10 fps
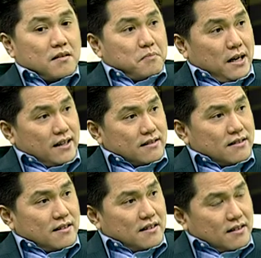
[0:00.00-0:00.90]
But
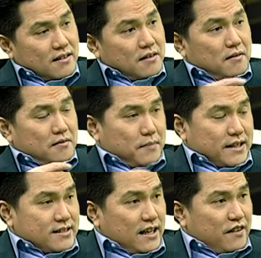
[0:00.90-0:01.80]

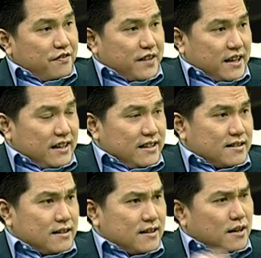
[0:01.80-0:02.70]
myself and
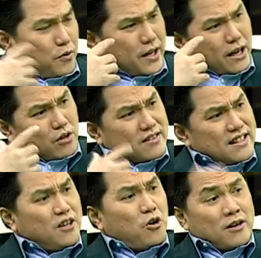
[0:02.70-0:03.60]
Inter, we cannot
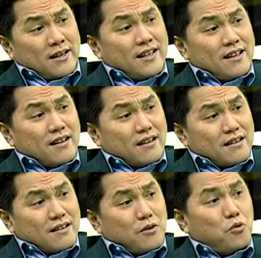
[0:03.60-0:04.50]
think only
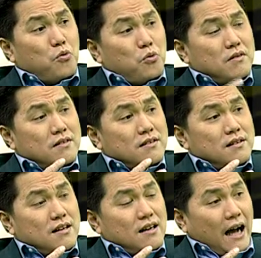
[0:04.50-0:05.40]

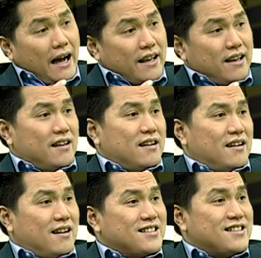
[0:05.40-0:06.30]
I
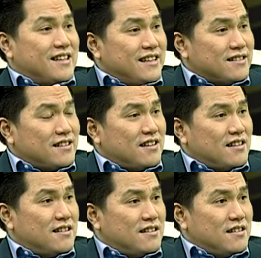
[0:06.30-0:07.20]
as an Inter.
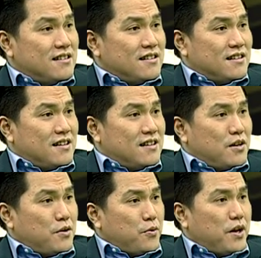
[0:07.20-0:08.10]

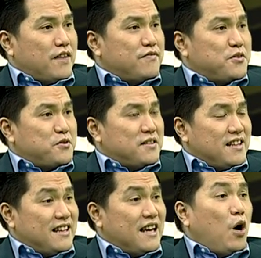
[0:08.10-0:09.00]
We have to
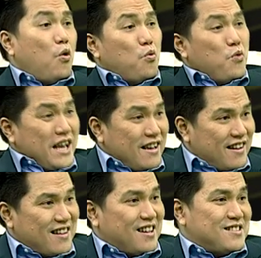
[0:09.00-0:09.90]
think we
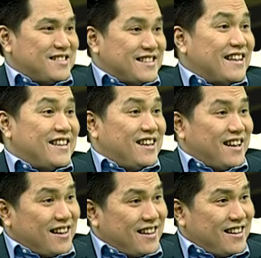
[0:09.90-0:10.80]
as Serie A.